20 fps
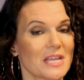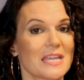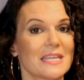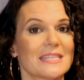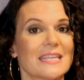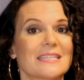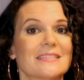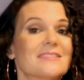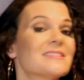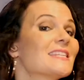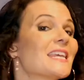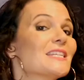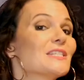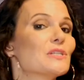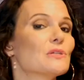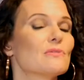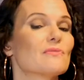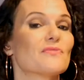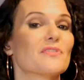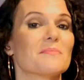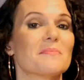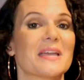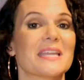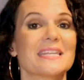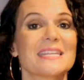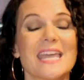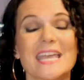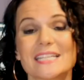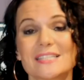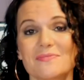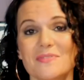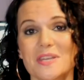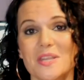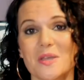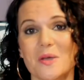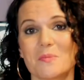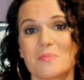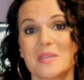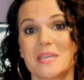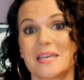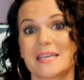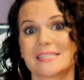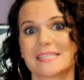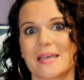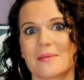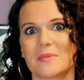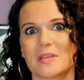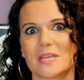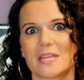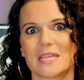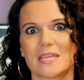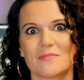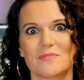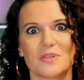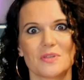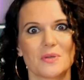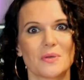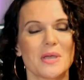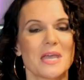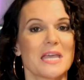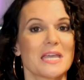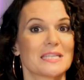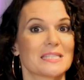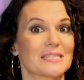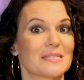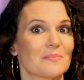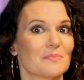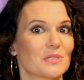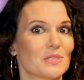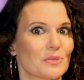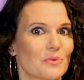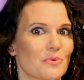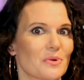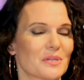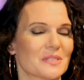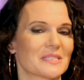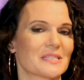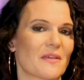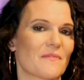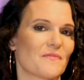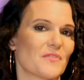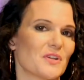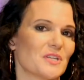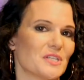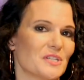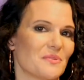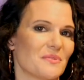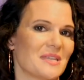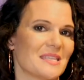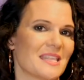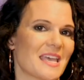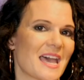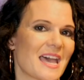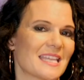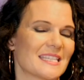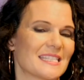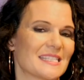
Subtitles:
then stay tuned for my next video because I'm going to give you some tools for doing that.